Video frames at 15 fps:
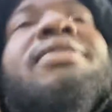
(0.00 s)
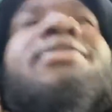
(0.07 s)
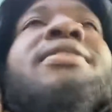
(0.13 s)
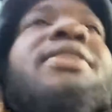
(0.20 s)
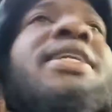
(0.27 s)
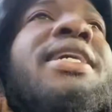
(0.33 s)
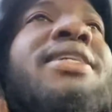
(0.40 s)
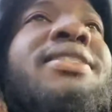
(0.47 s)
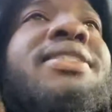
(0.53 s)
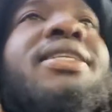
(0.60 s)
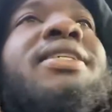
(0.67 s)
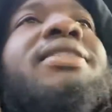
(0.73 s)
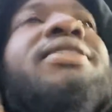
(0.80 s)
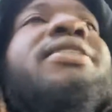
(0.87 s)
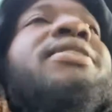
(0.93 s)
You gotta
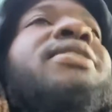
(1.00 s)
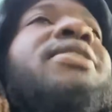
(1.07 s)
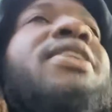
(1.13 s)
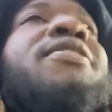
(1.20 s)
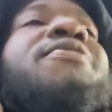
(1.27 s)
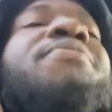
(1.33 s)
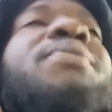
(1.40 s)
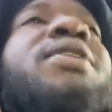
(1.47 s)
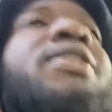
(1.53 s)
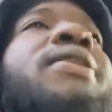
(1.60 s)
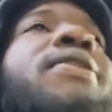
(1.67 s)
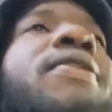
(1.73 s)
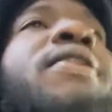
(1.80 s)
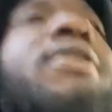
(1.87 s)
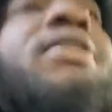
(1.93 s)
think to yourself,
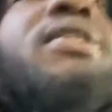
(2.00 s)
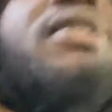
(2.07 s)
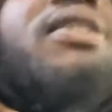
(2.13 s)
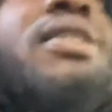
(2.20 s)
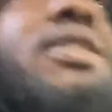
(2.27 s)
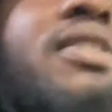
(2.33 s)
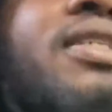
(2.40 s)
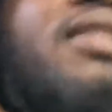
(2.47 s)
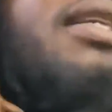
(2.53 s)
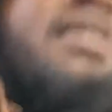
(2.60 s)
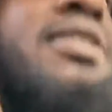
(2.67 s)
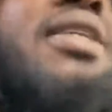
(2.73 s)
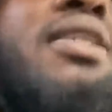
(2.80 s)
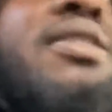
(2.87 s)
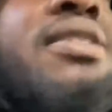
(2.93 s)
bro. It's just a
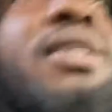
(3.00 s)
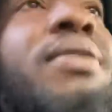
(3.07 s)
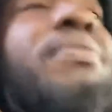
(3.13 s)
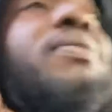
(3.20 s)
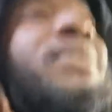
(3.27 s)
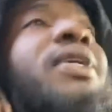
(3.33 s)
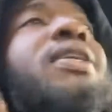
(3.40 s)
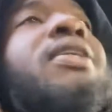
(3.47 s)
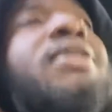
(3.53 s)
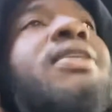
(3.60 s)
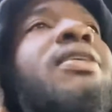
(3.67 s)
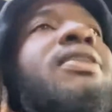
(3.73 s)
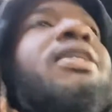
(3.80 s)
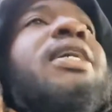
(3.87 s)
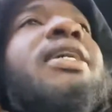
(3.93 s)
system.
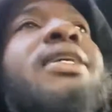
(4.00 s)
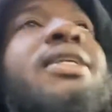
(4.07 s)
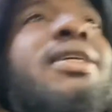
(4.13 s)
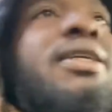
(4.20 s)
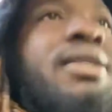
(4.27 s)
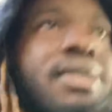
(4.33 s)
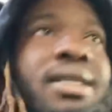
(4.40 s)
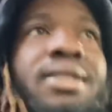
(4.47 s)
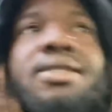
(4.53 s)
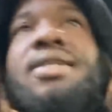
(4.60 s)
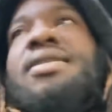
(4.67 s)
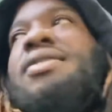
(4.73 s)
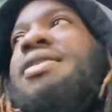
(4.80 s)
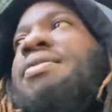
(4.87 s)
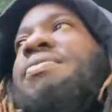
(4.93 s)
Like, it's a
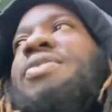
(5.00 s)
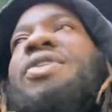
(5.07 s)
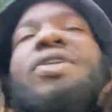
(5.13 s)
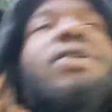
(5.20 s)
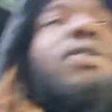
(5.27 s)
system, bro.